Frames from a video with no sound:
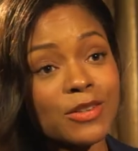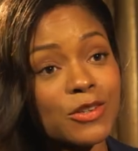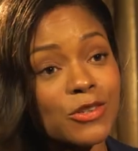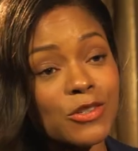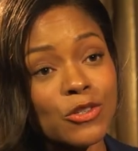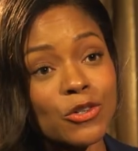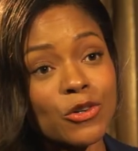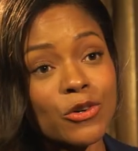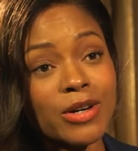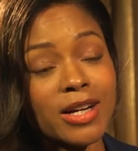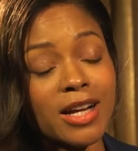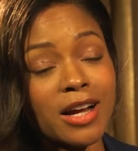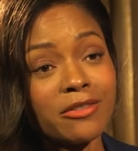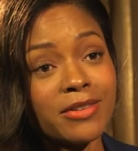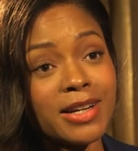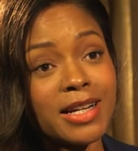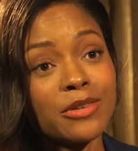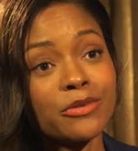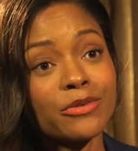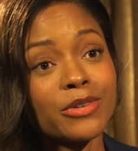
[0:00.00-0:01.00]
in the story I
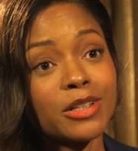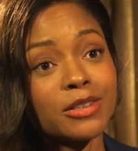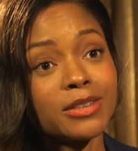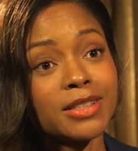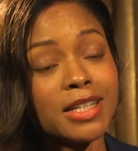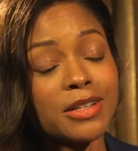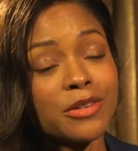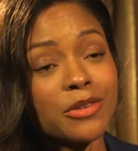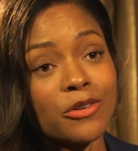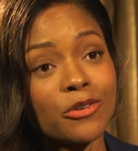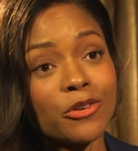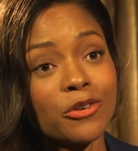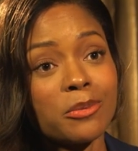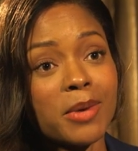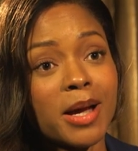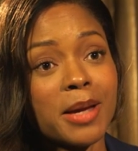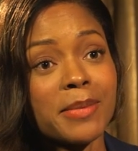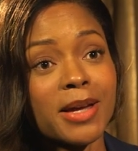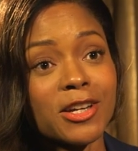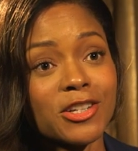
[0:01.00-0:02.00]
really filled in through
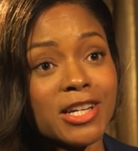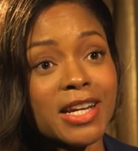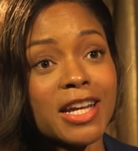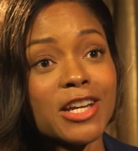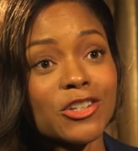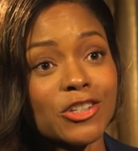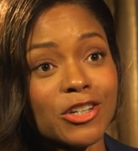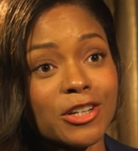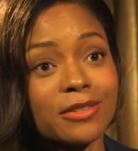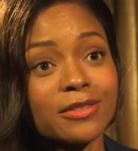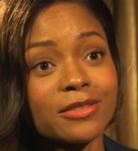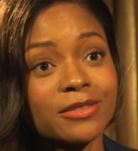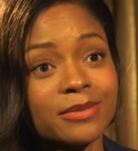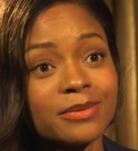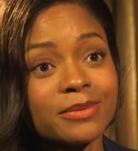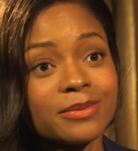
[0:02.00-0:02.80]
my imagination.